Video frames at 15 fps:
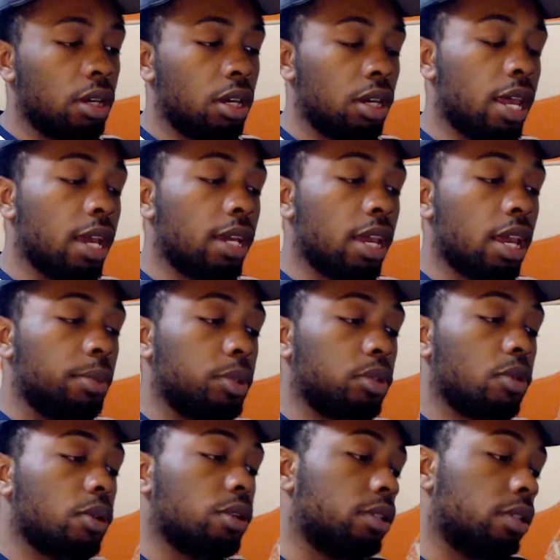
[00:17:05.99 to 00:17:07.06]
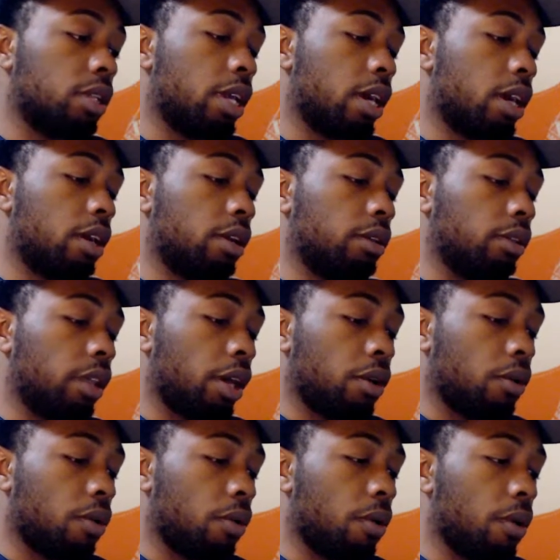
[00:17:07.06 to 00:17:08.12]
And that game starts today,
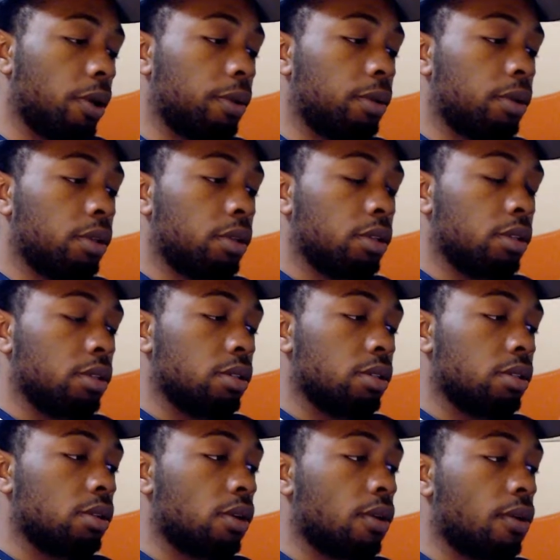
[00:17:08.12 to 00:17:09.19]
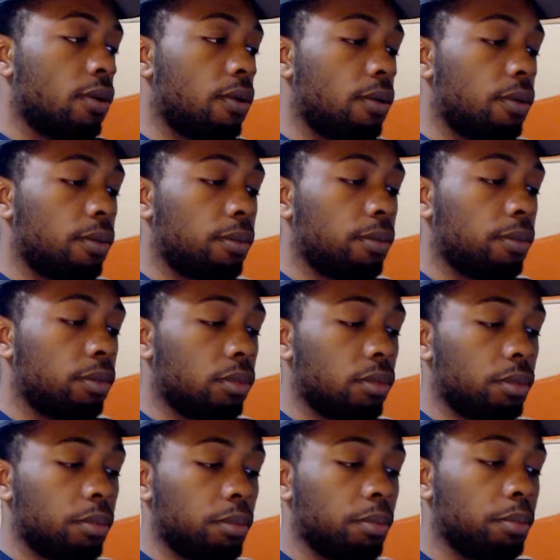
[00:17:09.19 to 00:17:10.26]
later on. So,
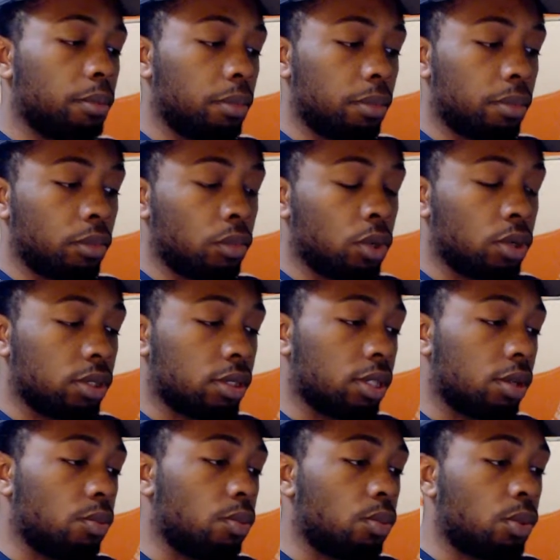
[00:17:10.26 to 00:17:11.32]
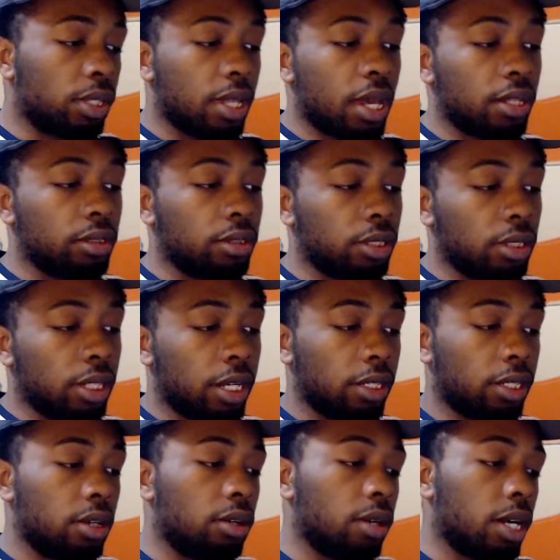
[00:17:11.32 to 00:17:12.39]
we'll see what that's looking
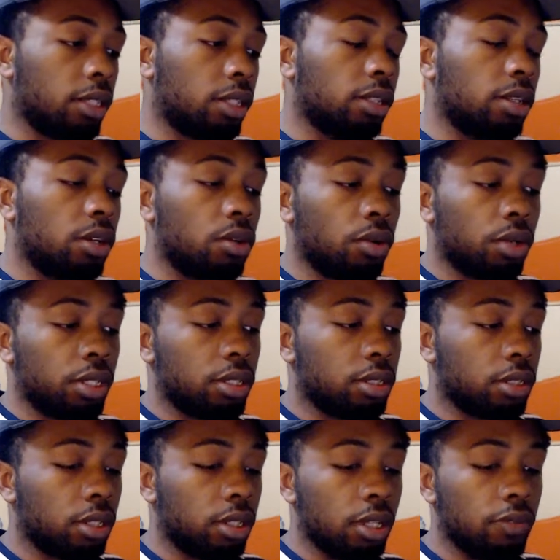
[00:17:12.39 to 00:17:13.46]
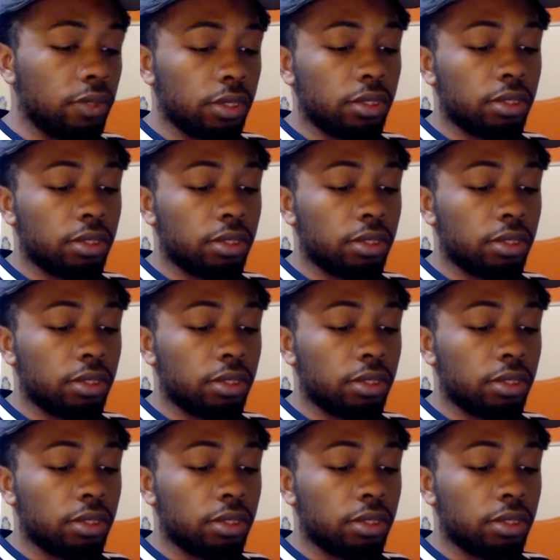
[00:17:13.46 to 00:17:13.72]
like. I think they're going against Cleveland.